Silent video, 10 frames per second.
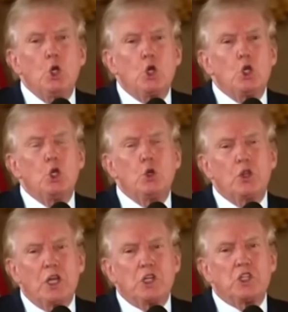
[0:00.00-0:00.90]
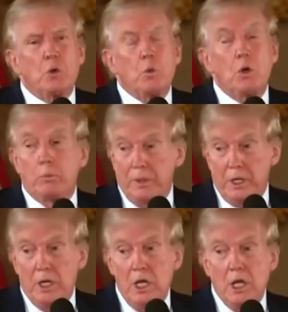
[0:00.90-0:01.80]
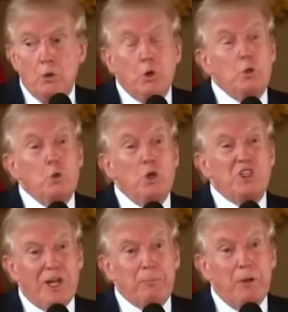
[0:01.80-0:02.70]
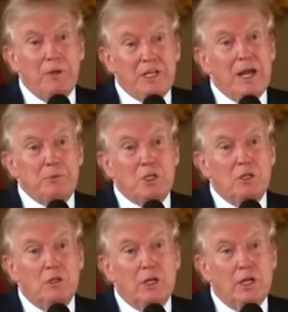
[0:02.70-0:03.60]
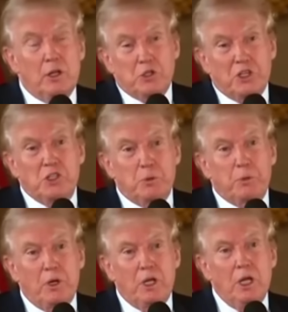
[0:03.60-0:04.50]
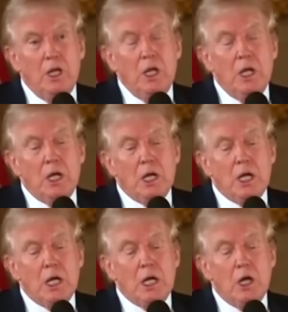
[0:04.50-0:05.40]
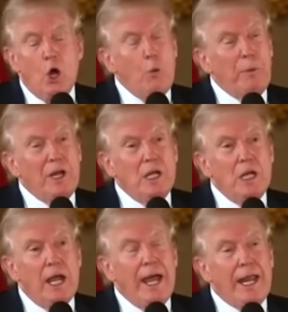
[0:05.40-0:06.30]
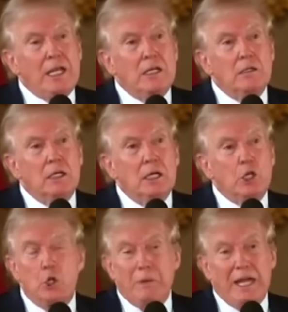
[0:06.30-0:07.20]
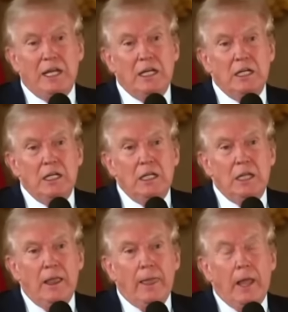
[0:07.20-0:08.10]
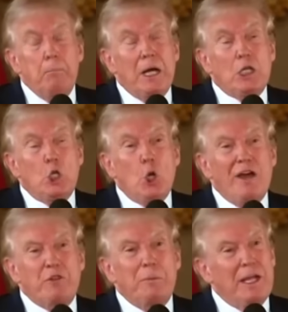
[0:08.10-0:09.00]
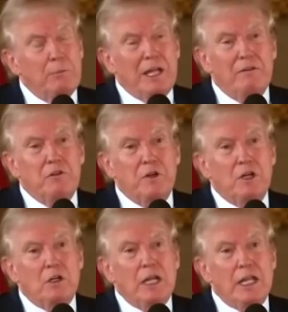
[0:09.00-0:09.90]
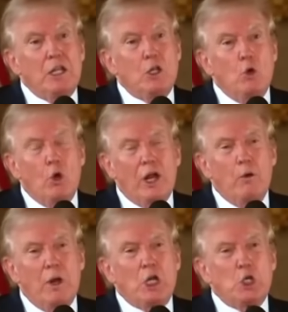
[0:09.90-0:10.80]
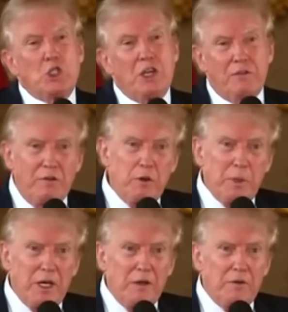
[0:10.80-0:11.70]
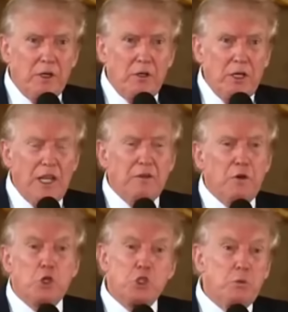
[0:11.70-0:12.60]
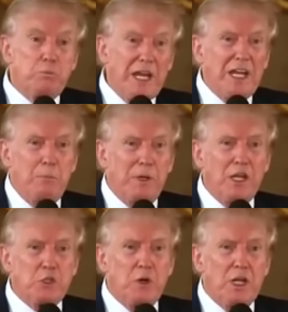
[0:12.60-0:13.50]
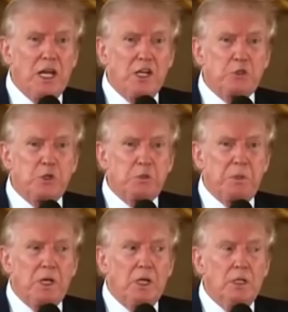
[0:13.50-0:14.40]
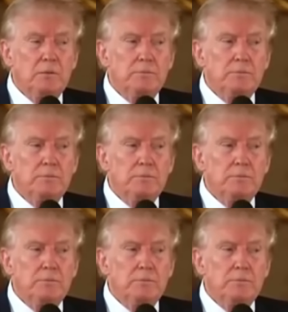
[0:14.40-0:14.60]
So you could do things that would supplement, absolutely. And those things are pretty open and humane. But you have to be able to have a vote, and all I want to do is give everybody a vote. And the votes are taking place right now as we speak.